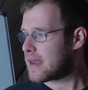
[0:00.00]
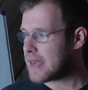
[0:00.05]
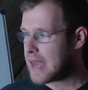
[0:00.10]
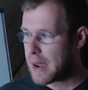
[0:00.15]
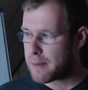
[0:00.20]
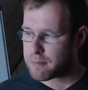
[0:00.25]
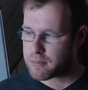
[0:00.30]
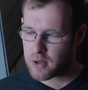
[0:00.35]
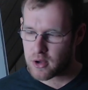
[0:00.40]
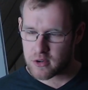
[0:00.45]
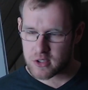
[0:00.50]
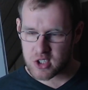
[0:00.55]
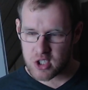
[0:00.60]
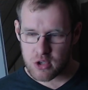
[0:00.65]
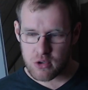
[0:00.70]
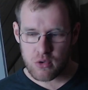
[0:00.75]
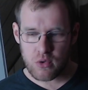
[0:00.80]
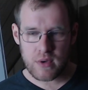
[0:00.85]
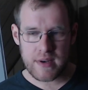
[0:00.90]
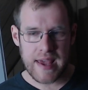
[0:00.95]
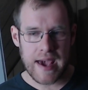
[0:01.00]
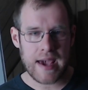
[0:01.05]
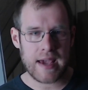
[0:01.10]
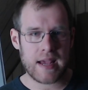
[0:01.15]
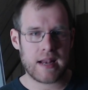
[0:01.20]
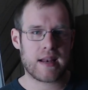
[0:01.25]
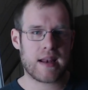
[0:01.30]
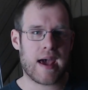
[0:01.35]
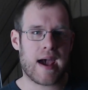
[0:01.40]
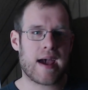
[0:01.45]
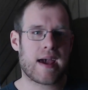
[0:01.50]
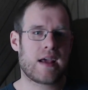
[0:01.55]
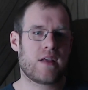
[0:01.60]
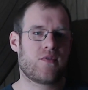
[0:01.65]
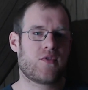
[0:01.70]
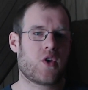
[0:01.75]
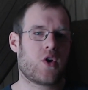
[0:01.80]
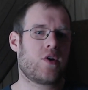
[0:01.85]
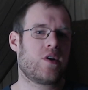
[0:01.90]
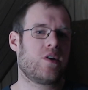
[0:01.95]
Kepler, two
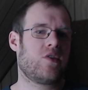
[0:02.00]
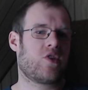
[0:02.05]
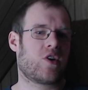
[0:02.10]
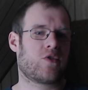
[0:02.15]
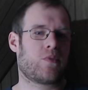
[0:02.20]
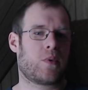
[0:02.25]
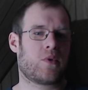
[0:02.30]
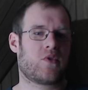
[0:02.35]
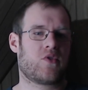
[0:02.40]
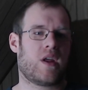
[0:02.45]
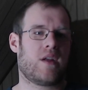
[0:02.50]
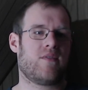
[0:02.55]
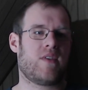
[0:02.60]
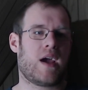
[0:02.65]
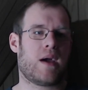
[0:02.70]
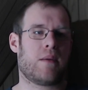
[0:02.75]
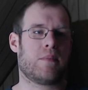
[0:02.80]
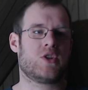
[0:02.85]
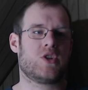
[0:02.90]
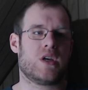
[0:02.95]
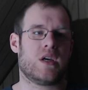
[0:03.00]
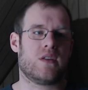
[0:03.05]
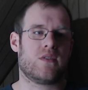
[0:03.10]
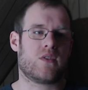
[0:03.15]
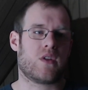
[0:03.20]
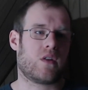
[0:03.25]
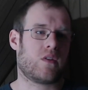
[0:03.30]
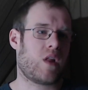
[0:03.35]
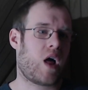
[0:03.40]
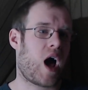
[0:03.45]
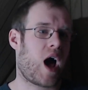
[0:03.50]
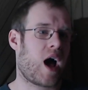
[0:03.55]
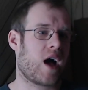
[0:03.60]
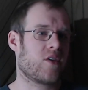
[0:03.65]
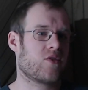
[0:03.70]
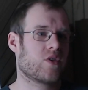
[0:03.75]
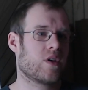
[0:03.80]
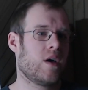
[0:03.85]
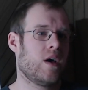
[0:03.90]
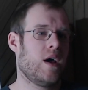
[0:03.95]
ninety-nine, thirty-six percent of damage in the
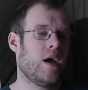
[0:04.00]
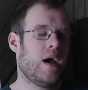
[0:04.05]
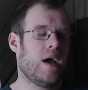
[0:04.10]
loss.